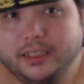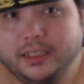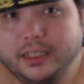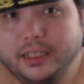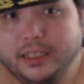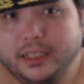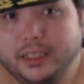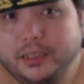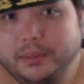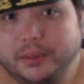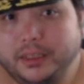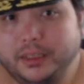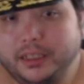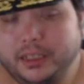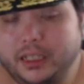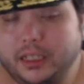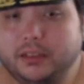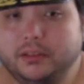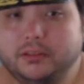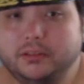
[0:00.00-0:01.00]
needed to be
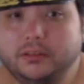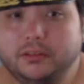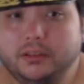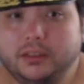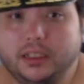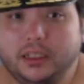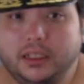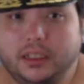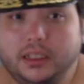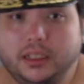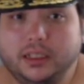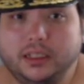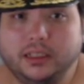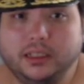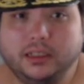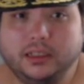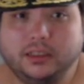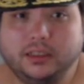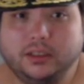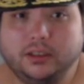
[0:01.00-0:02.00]
done, and
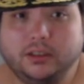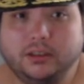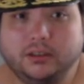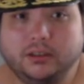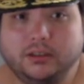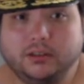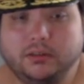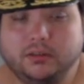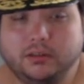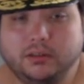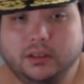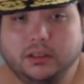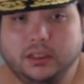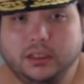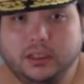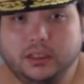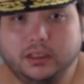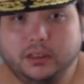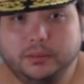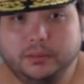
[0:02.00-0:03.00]
there's a lot
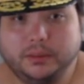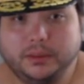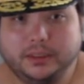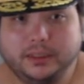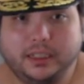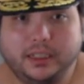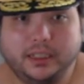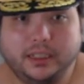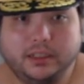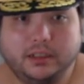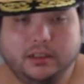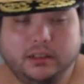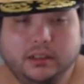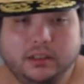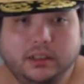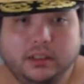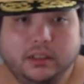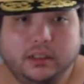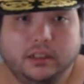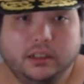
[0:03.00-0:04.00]
uh, to be said.
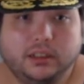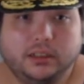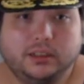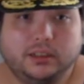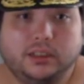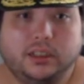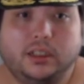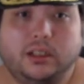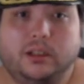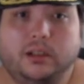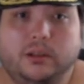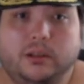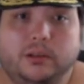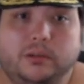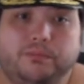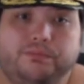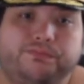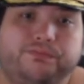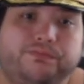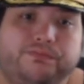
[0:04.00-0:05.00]
So,
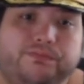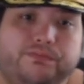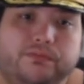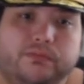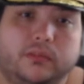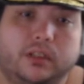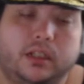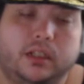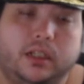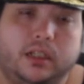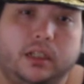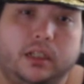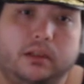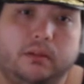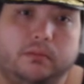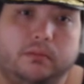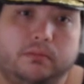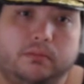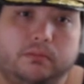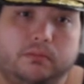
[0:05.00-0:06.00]

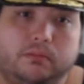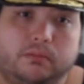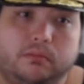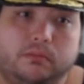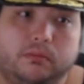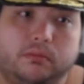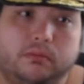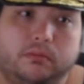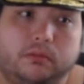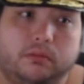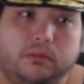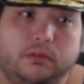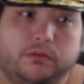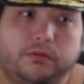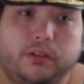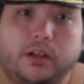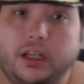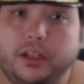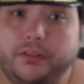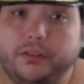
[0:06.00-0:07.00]
um,
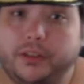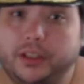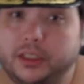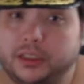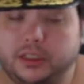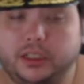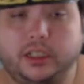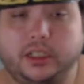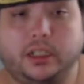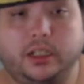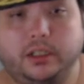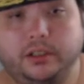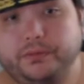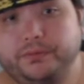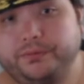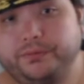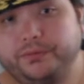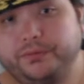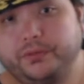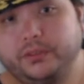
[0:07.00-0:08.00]
five years ago,
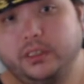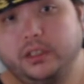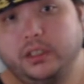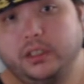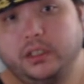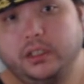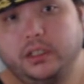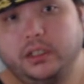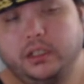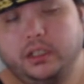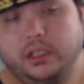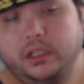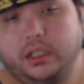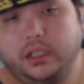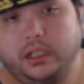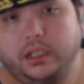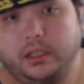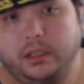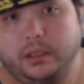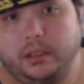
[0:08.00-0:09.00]

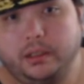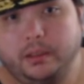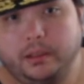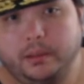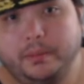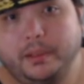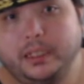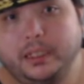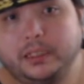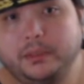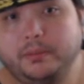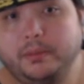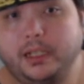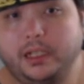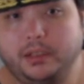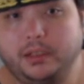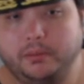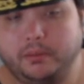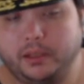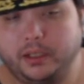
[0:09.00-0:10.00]
uh, a best
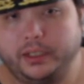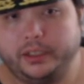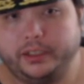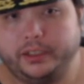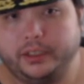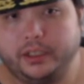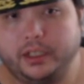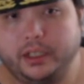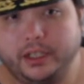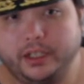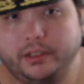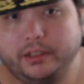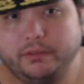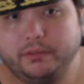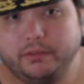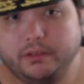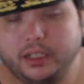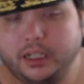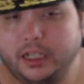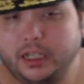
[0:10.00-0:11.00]
mate of mine died,
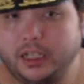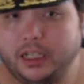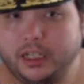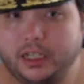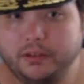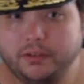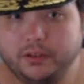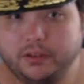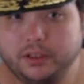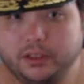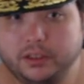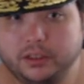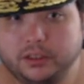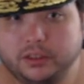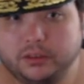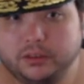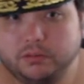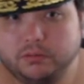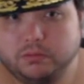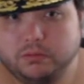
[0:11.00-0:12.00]
and I never
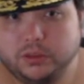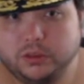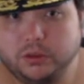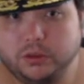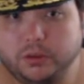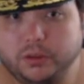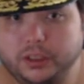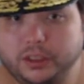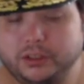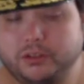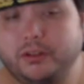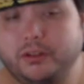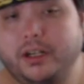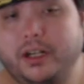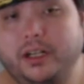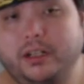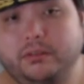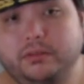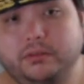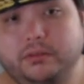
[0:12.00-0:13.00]
saw his
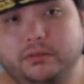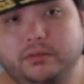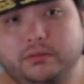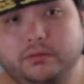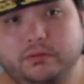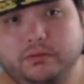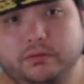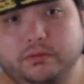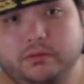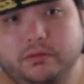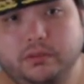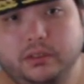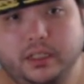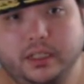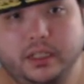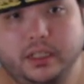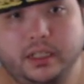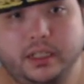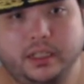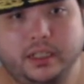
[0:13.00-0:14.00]
grave.
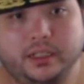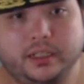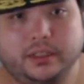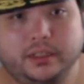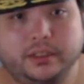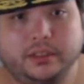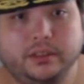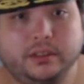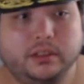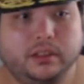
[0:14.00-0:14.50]
And